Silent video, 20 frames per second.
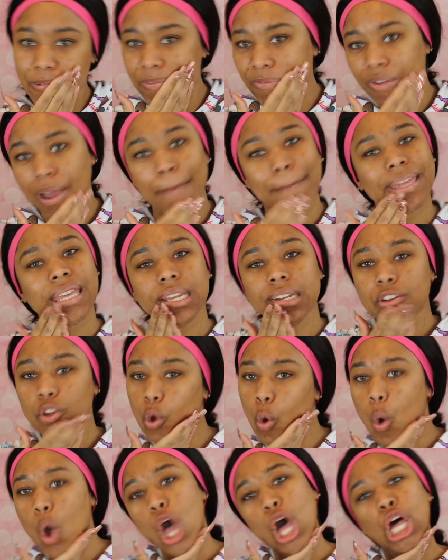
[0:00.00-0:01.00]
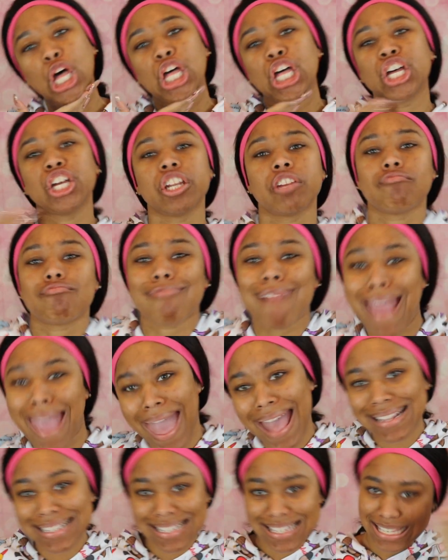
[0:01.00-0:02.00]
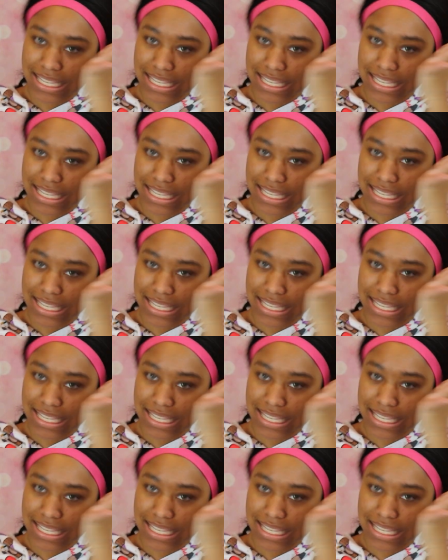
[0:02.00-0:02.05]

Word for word: find me a little hood rat.